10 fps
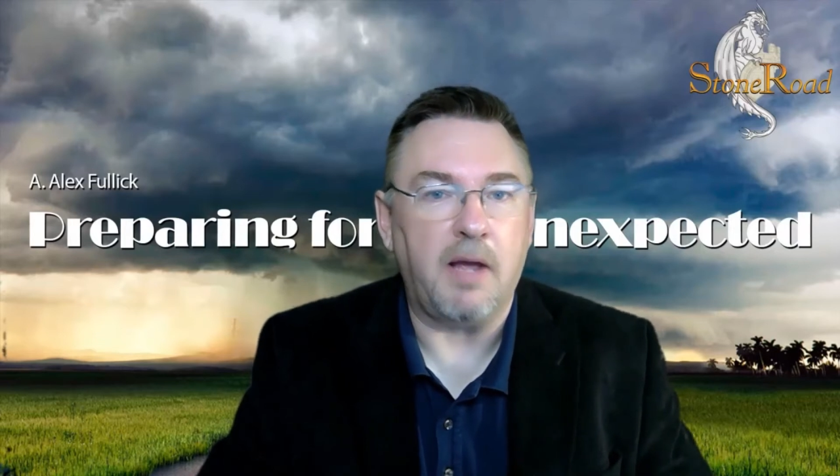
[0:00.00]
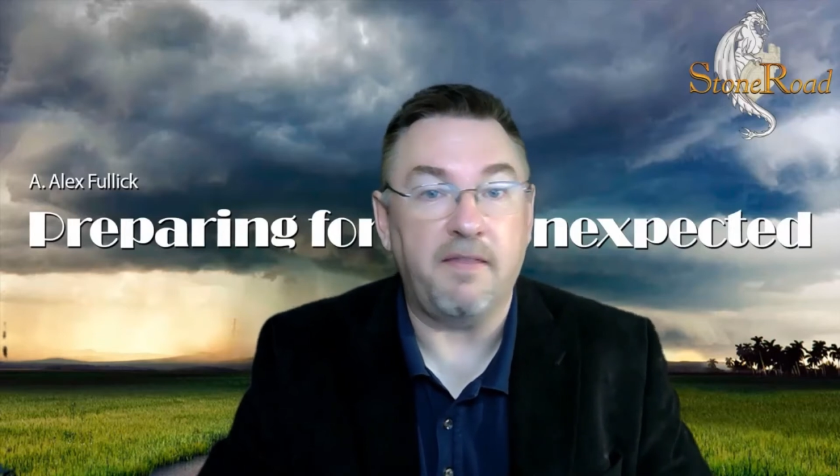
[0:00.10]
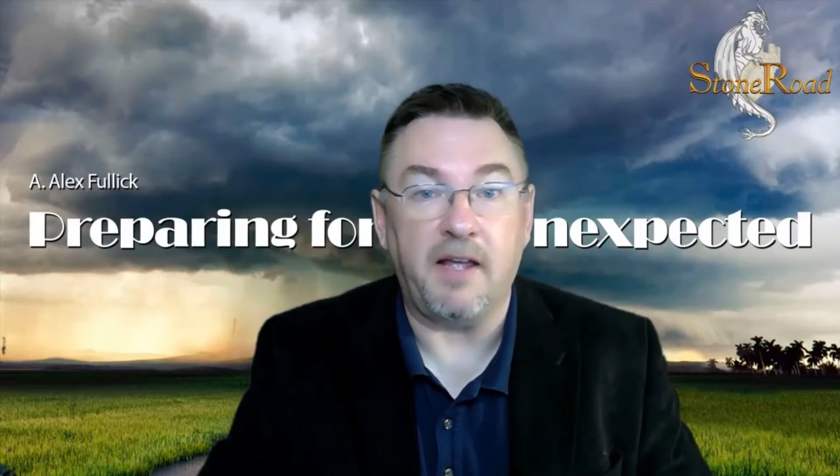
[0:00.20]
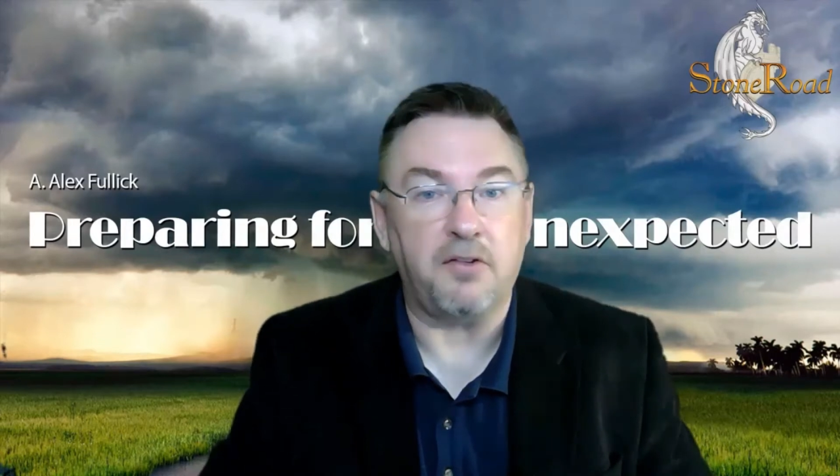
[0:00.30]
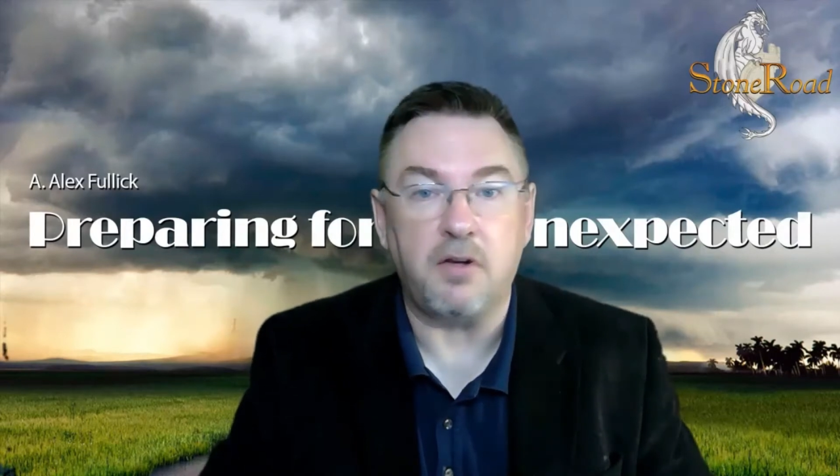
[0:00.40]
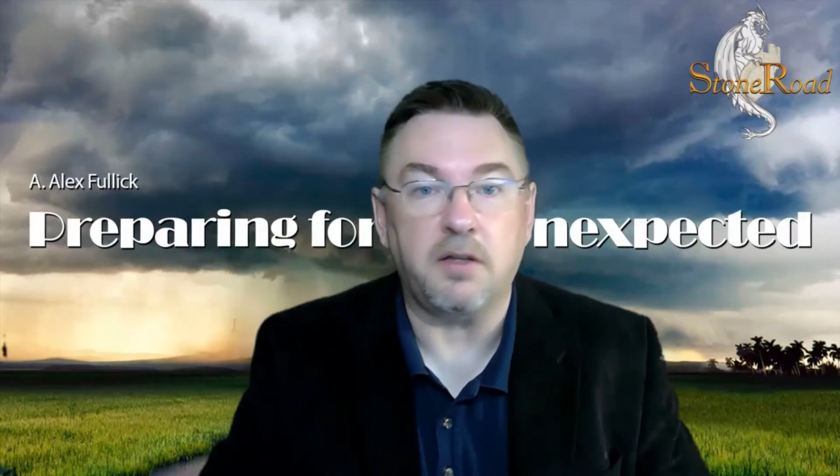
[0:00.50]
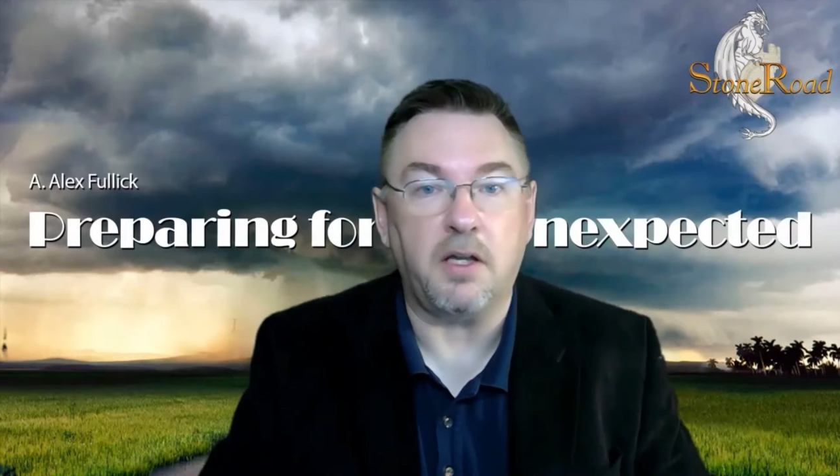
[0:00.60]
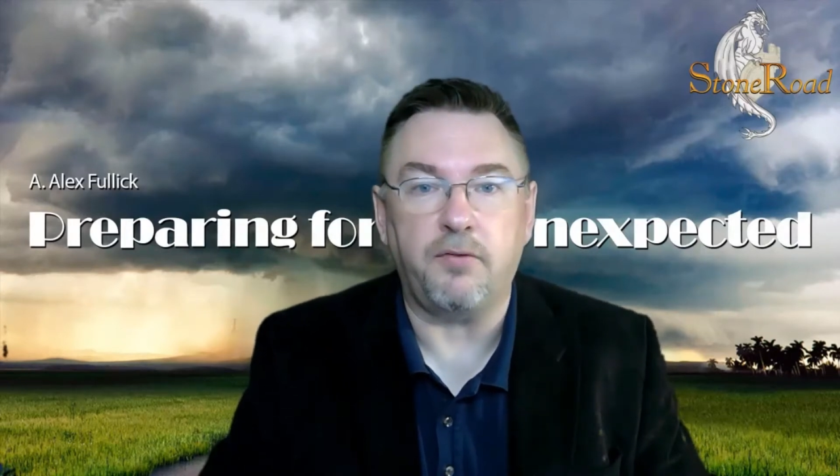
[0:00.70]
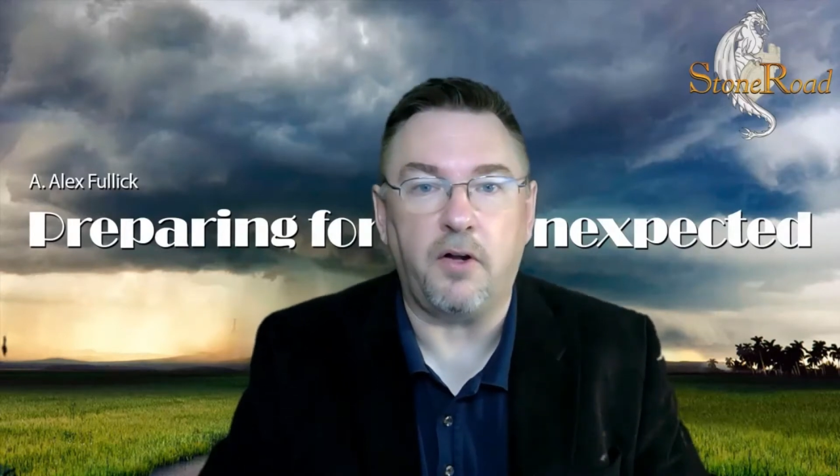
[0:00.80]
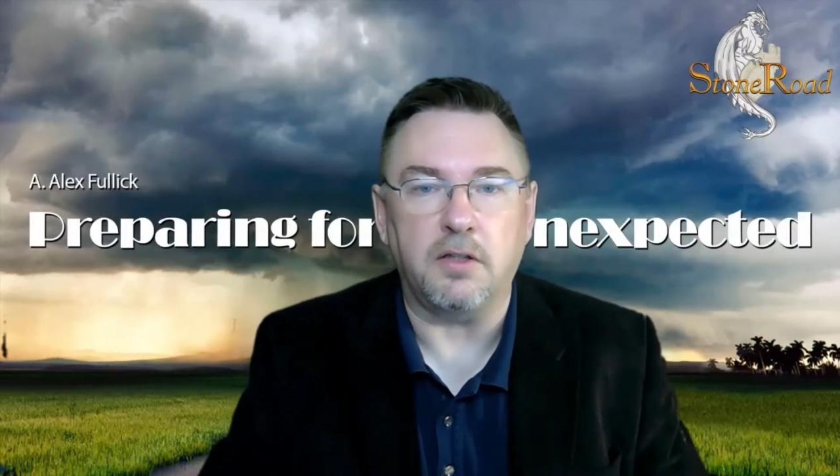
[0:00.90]
And that's not
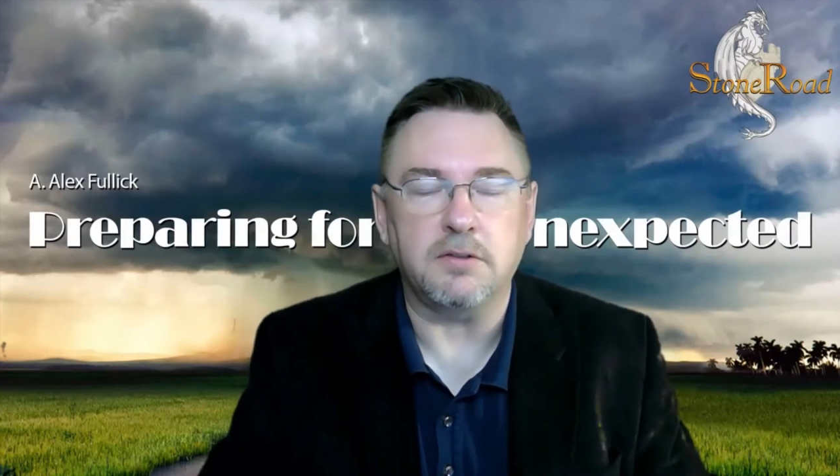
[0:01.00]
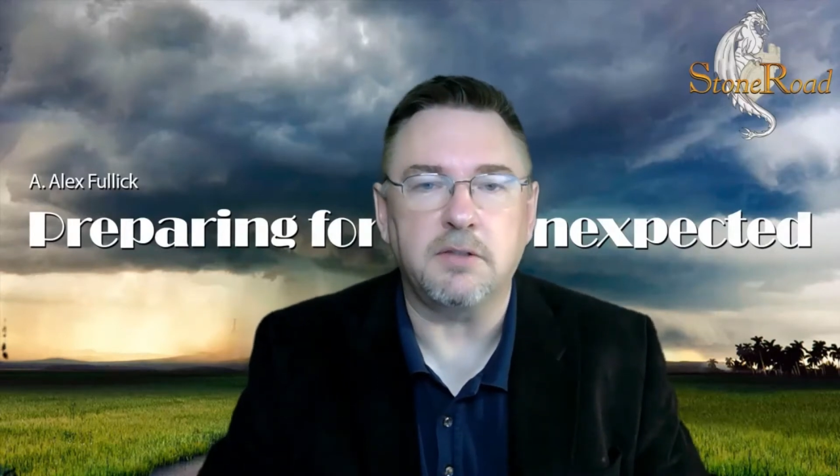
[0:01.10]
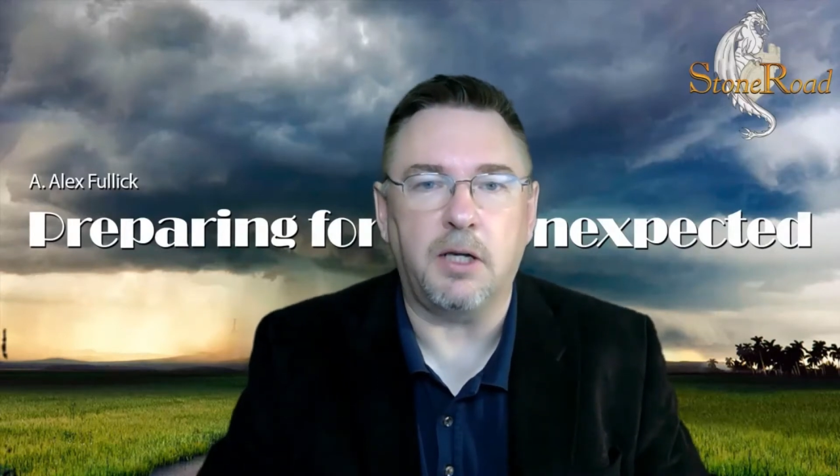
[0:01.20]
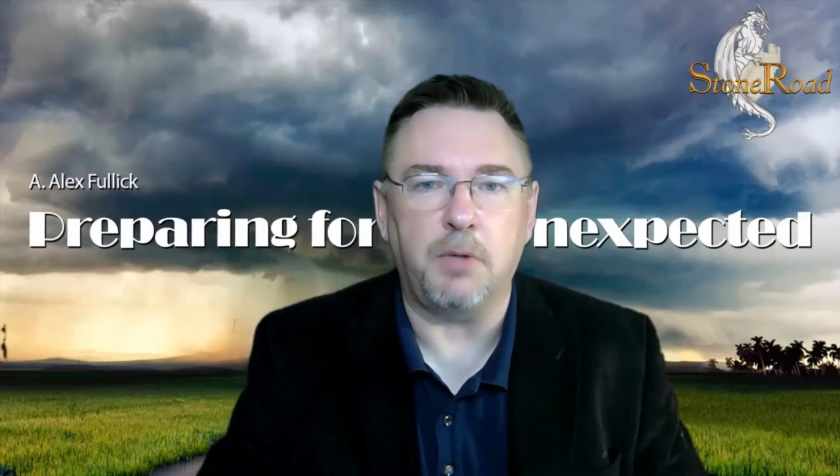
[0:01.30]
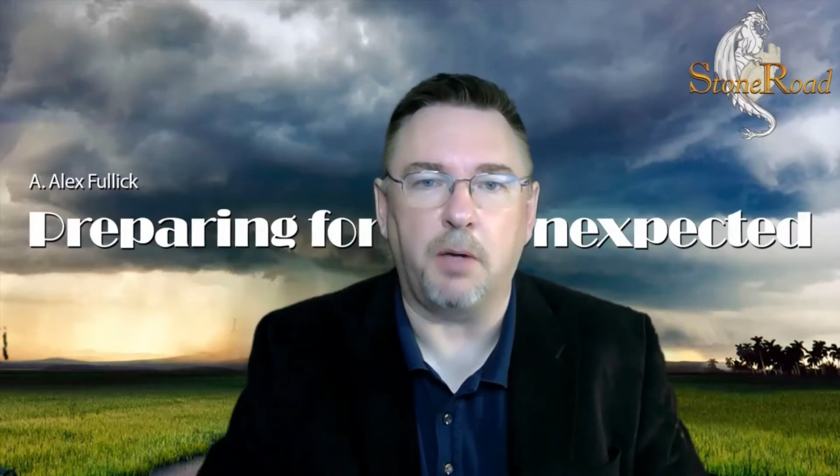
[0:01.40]
their fault. I'm